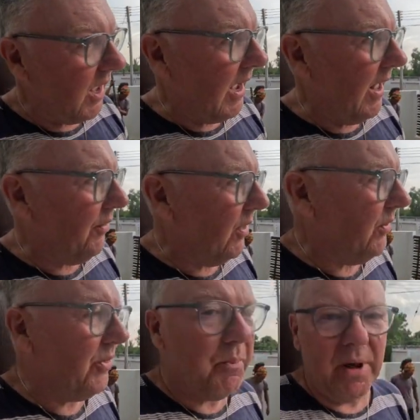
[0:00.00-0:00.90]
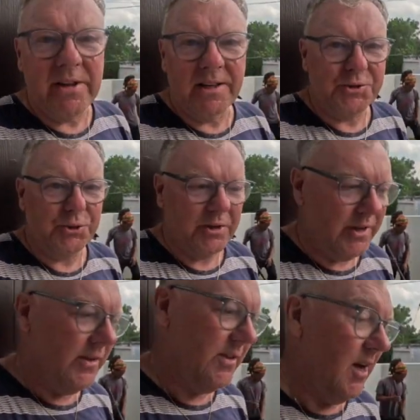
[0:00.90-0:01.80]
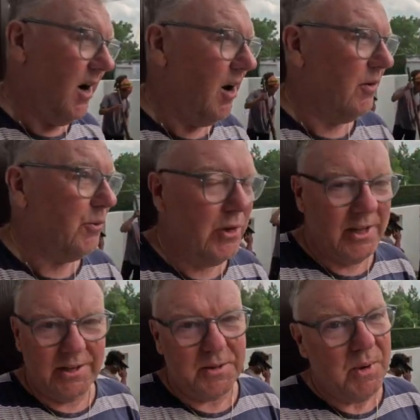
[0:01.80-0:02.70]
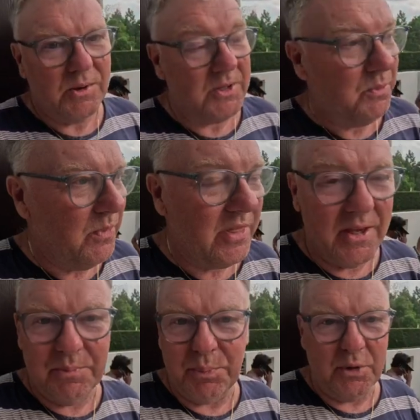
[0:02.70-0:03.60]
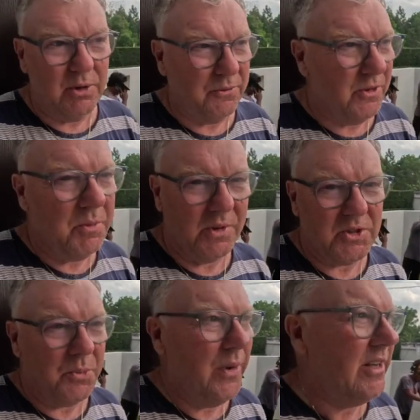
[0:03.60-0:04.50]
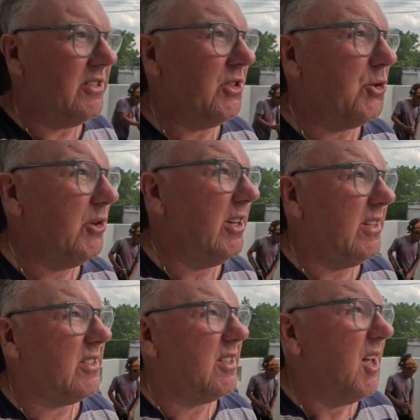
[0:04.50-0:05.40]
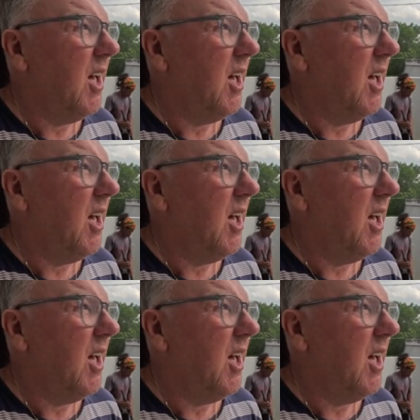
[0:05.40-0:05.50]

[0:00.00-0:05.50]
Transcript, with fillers: and the banyan trees are really the most they're beautiful, the most amazing trees.